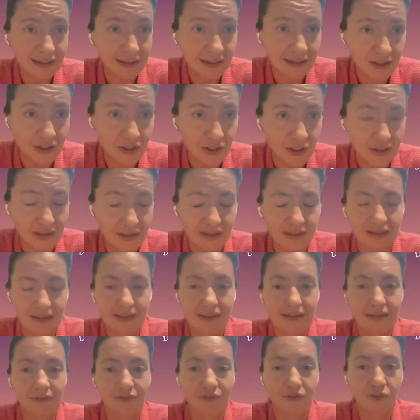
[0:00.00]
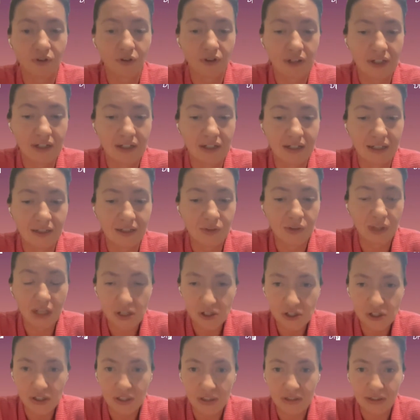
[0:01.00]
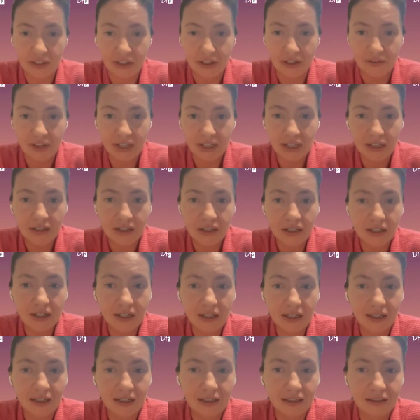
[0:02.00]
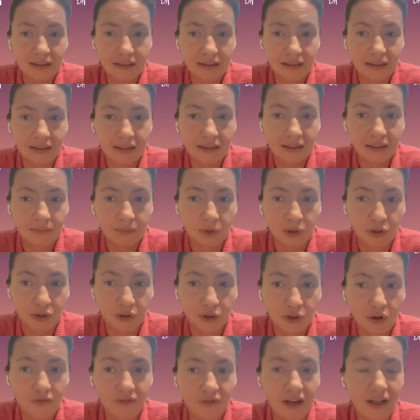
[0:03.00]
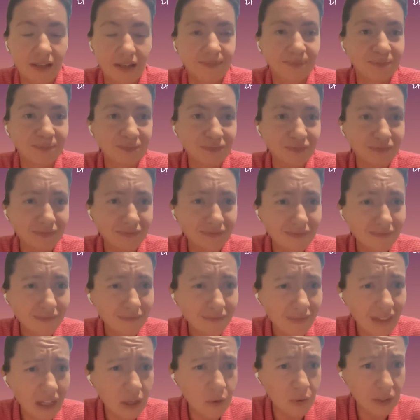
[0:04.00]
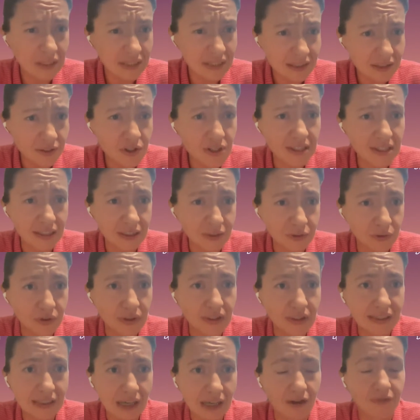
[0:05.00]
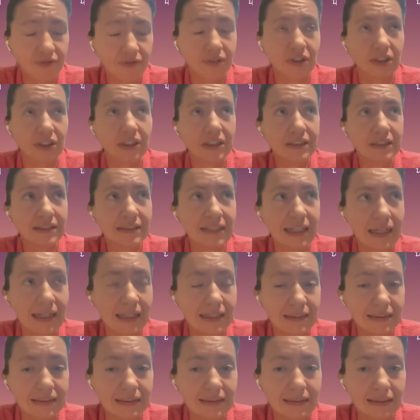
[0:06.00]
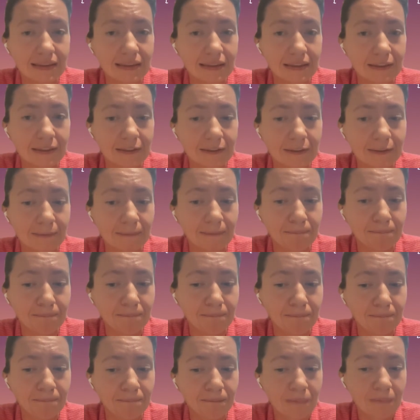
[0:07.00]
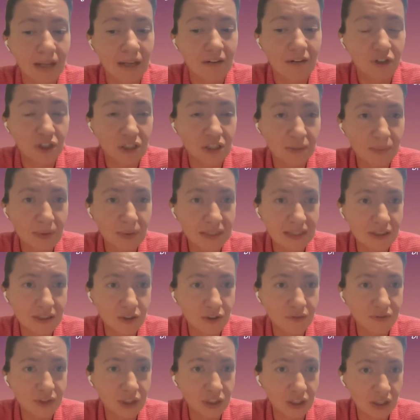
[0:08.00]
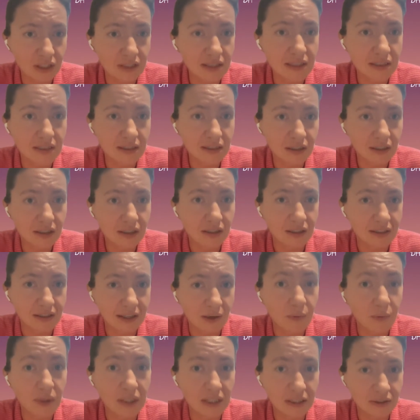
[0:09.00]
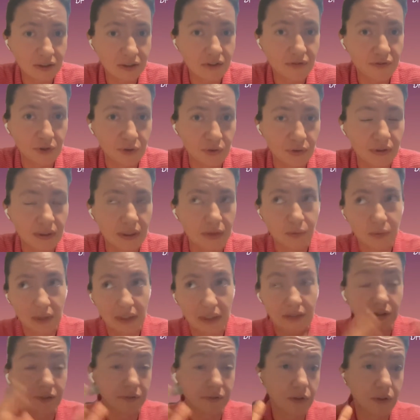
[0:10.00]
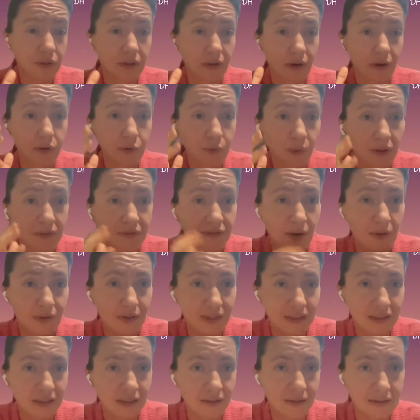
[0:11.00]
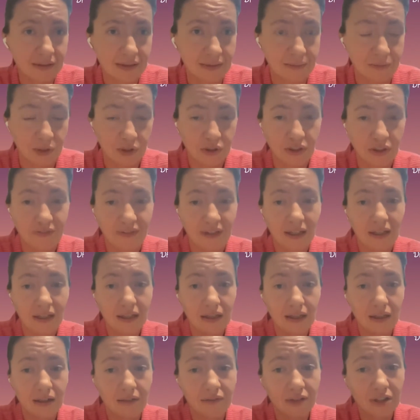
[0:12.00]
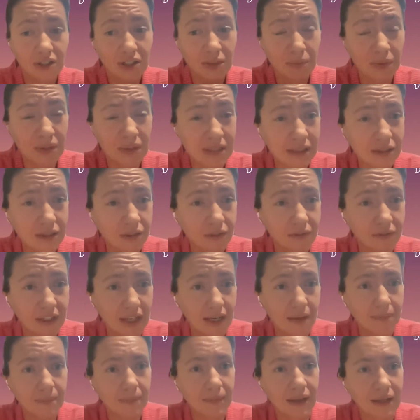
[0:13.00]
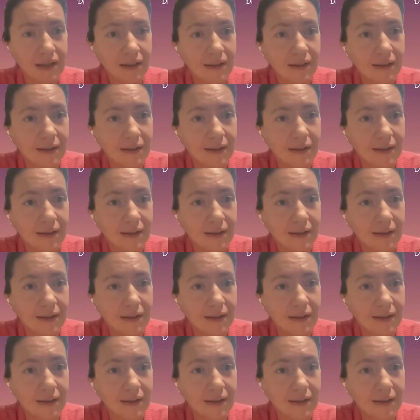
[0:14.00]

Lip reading: decisions for education and career in Moldova, it was interesting to discover that 40% of the girls that we interviewed, and we interviewed around 1,000 girls in Moldova, 40% of them